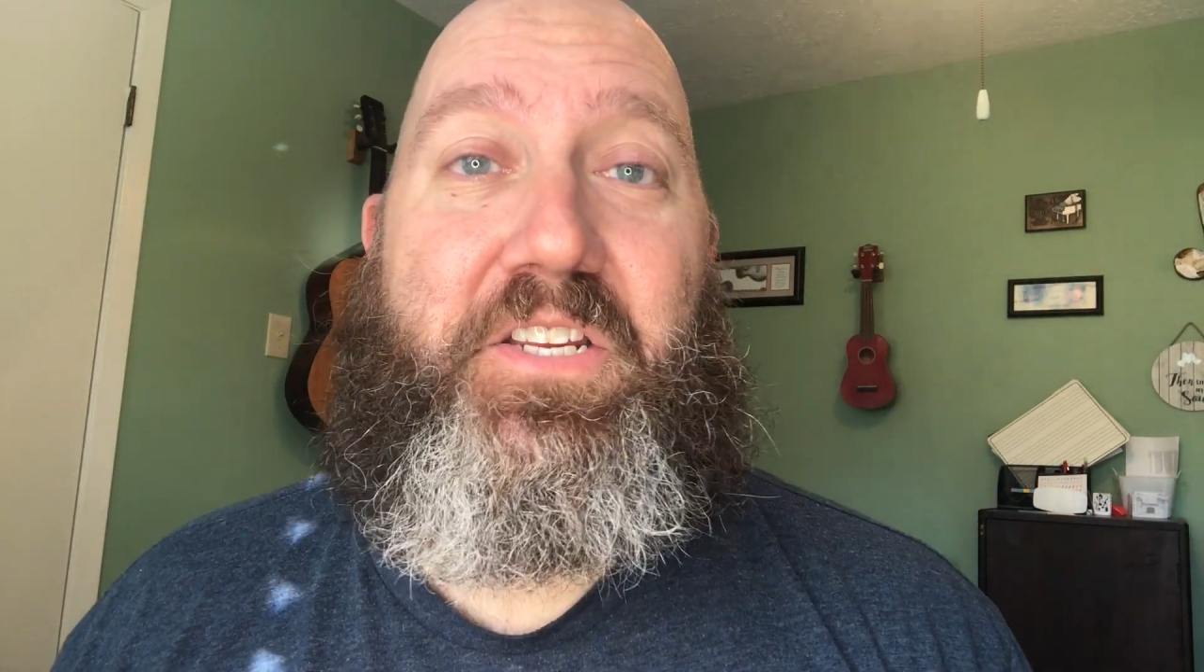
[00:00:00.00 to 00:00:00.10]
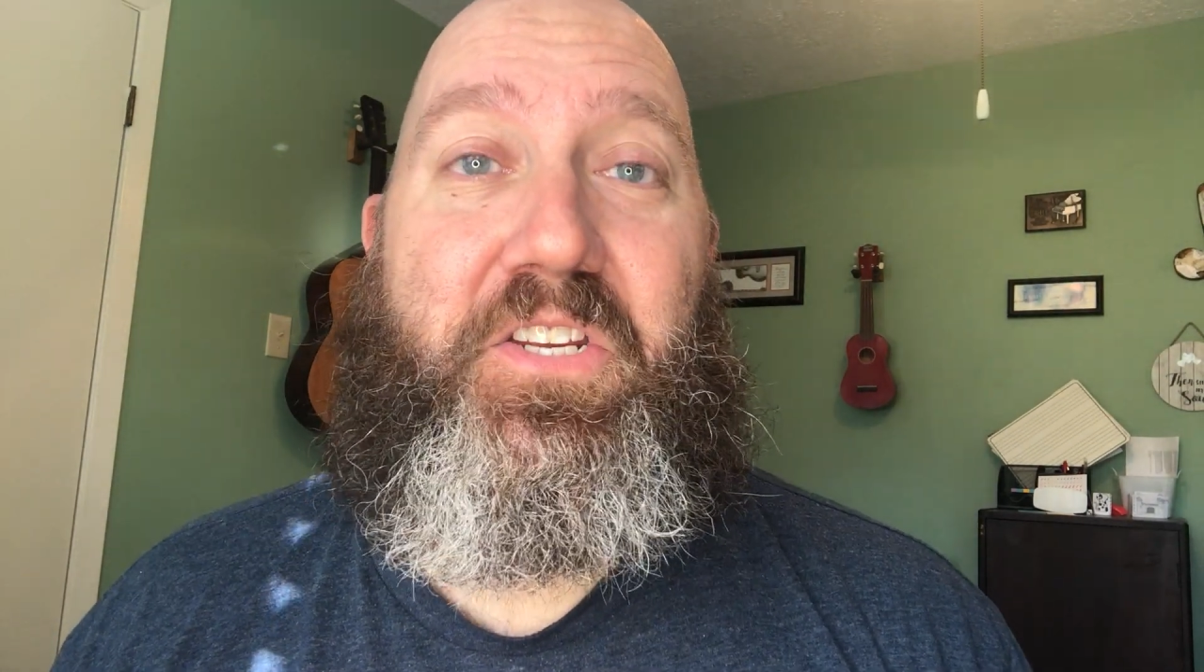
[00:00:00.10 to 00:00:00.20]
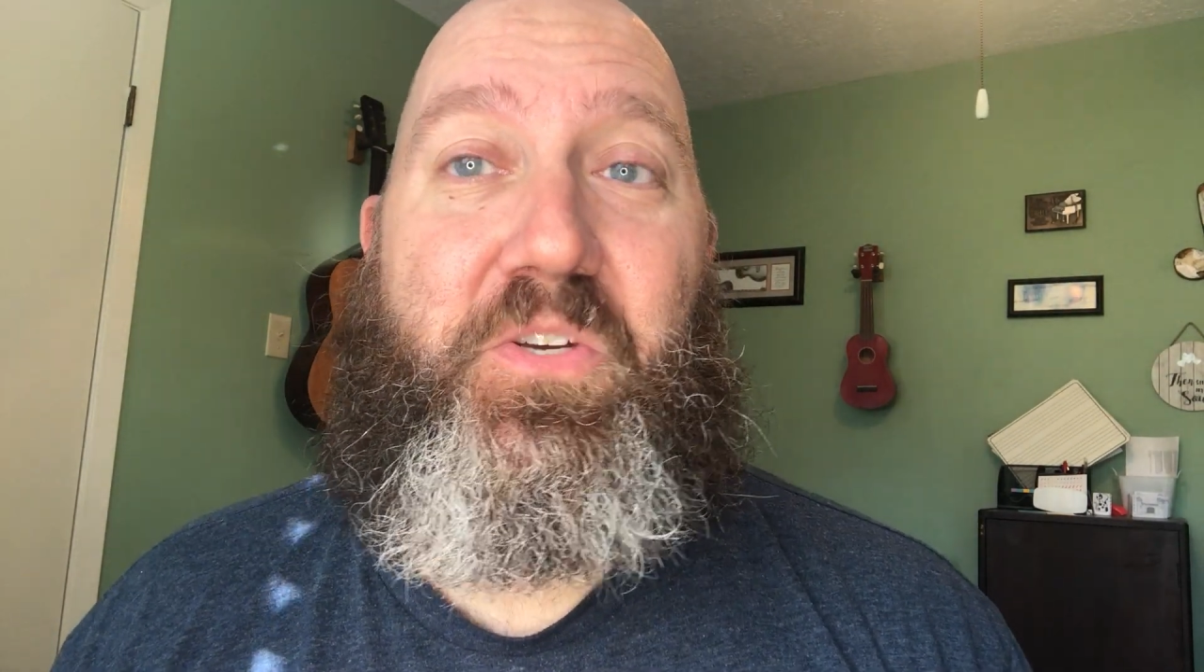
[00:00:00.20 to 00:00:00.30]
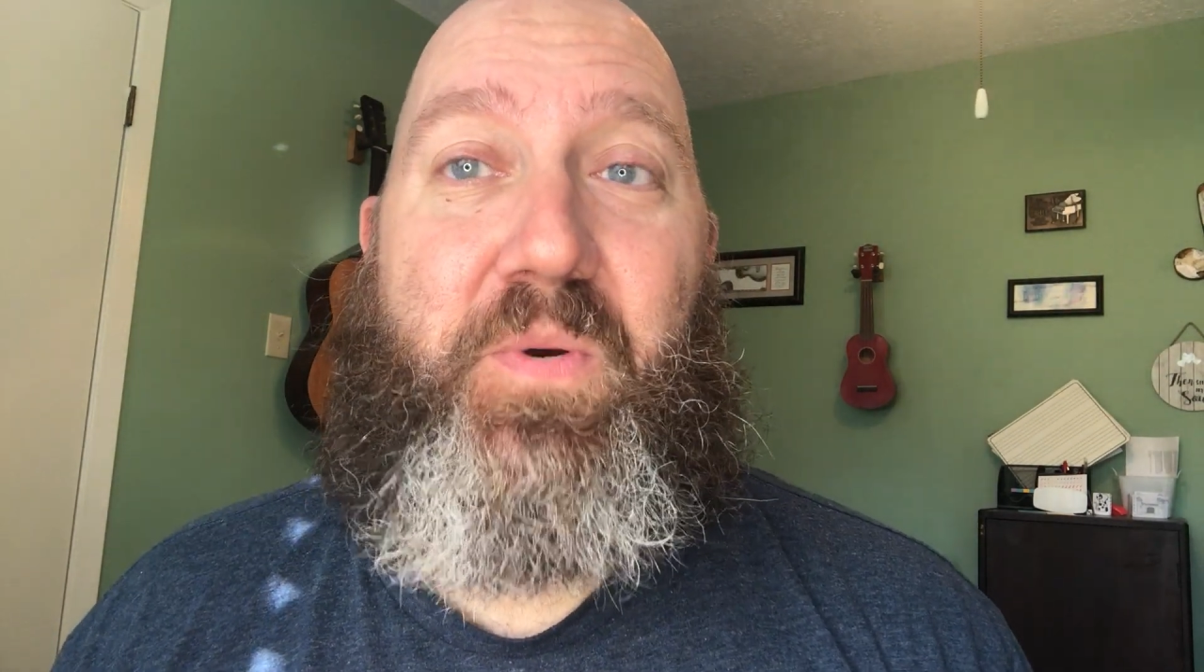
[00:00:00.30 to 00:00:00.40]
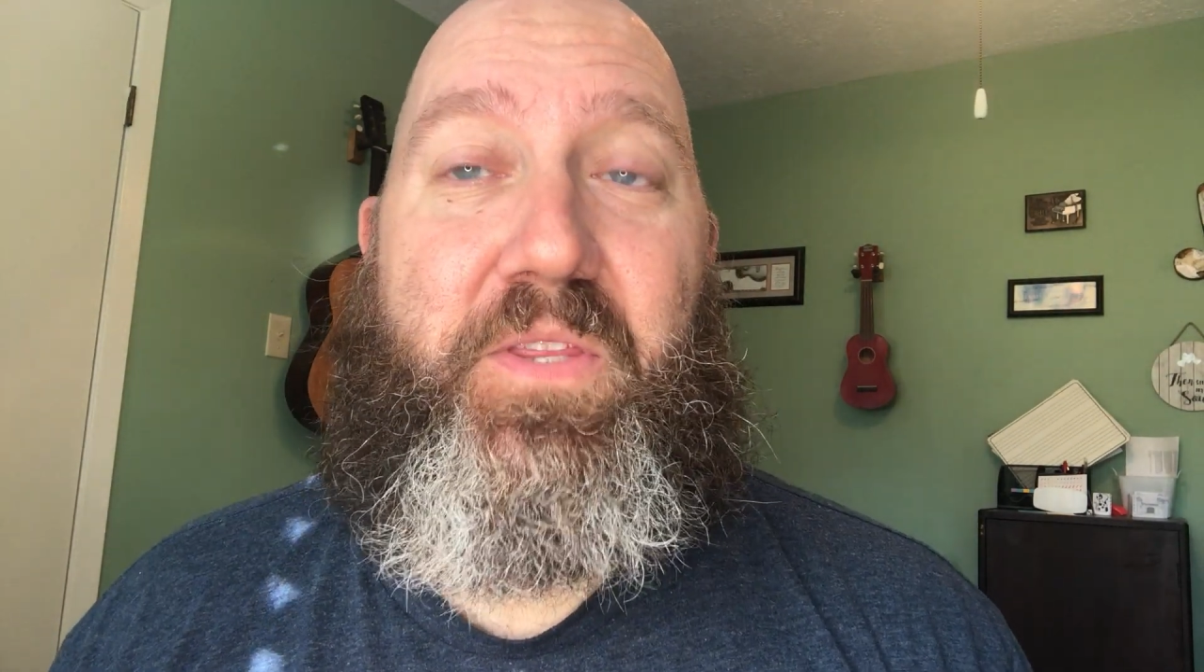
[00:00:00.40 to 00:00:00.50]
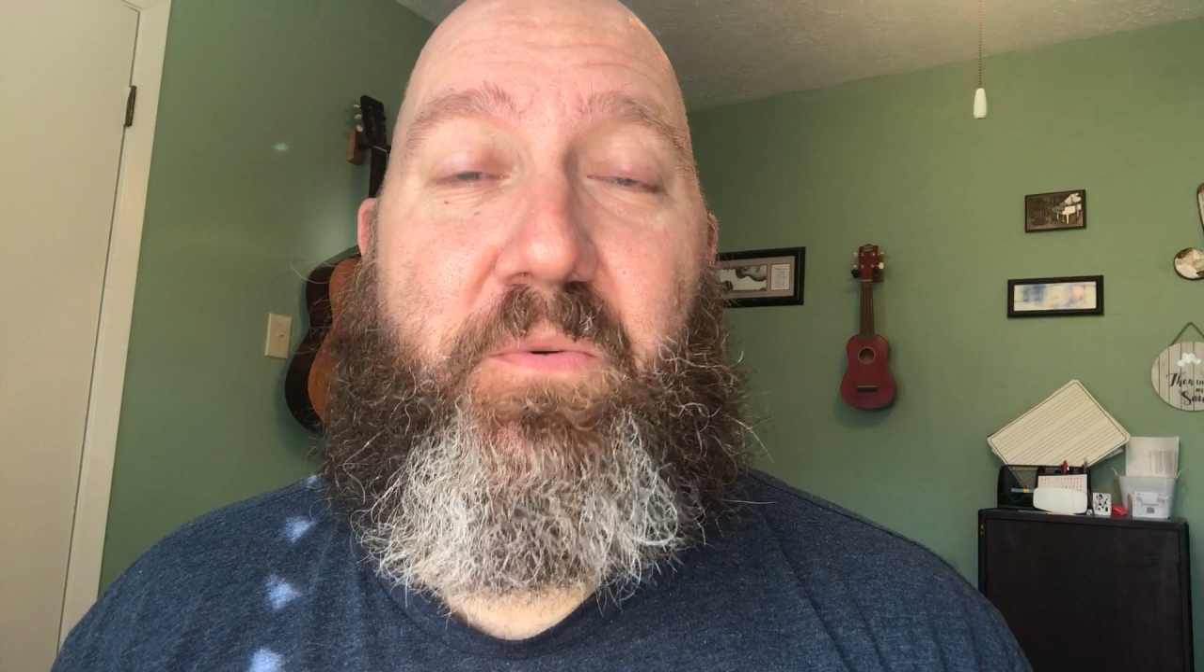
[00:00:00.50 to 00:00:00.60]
to do it the